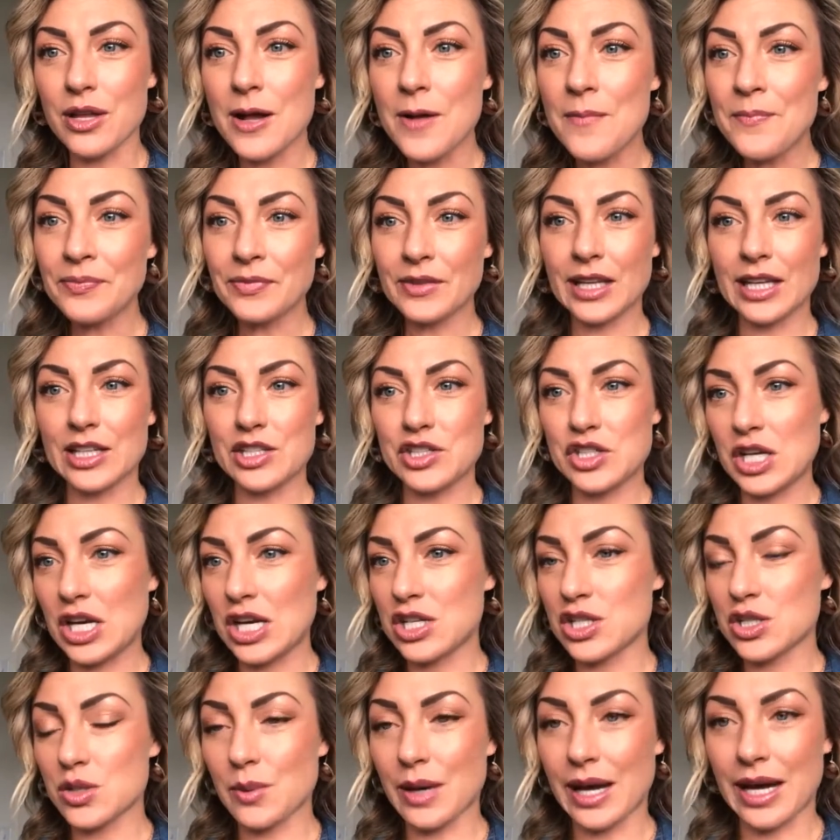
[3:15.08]
It's changed
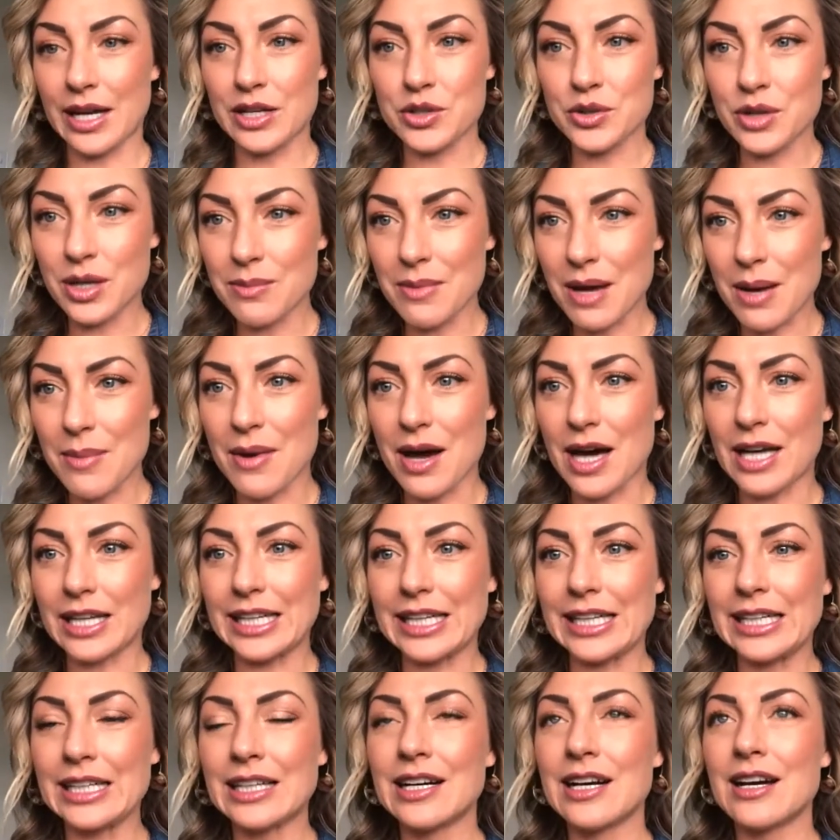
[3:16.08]
the way I treat my body.
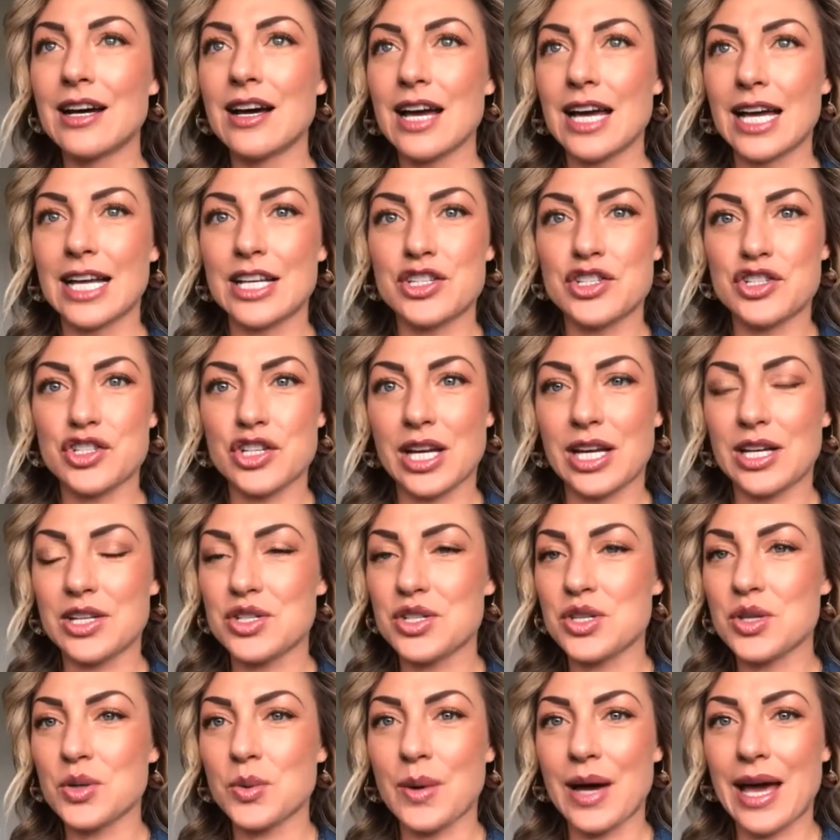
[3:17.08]
It's changed
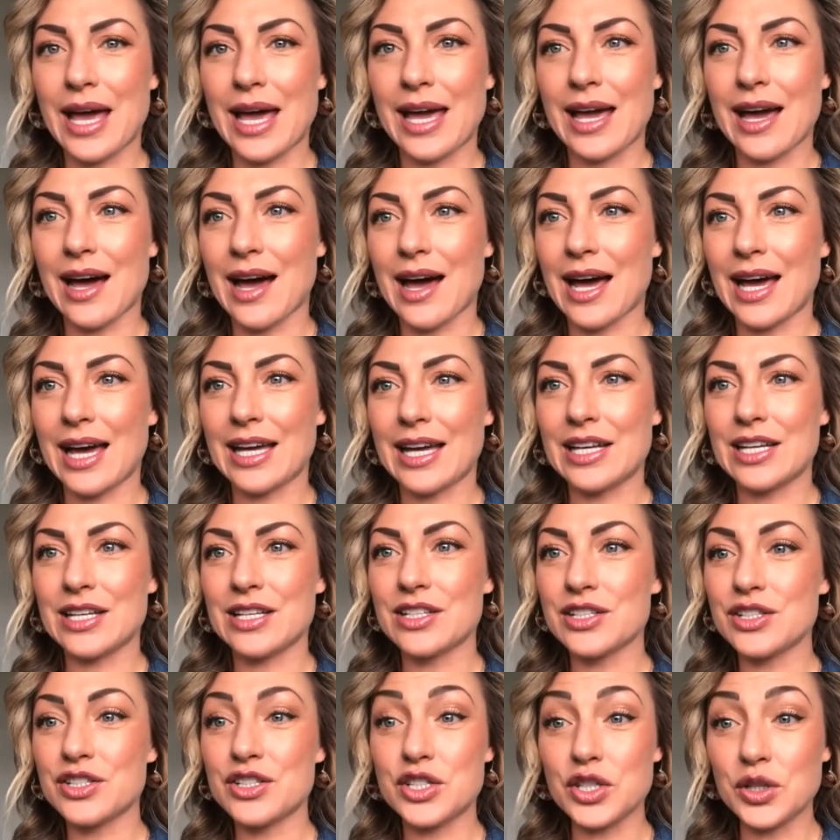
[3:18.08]
the way I
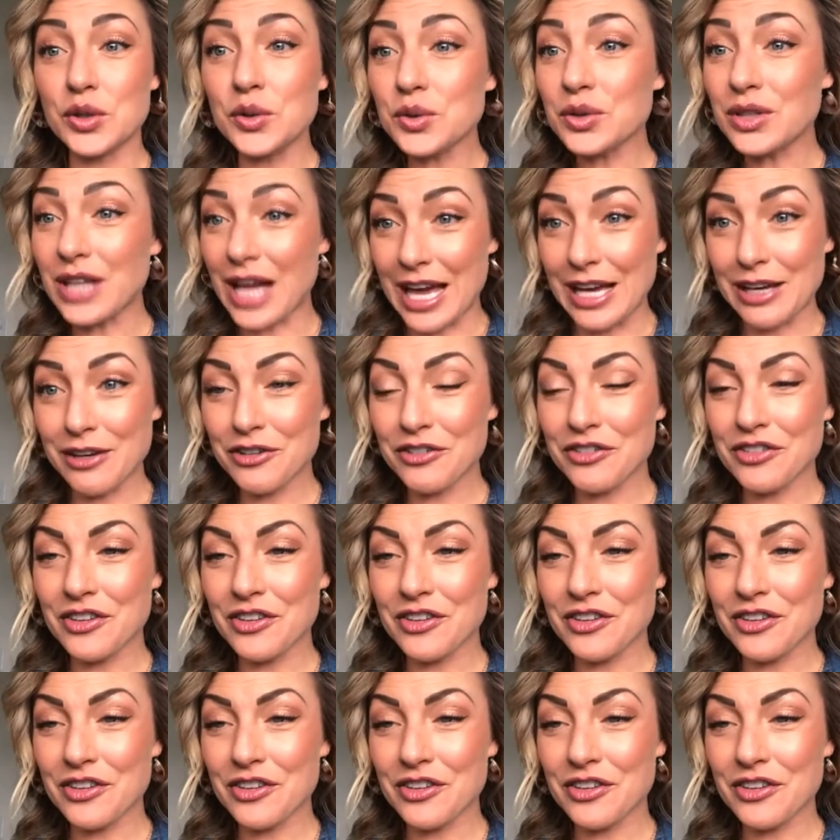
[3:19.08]
do life.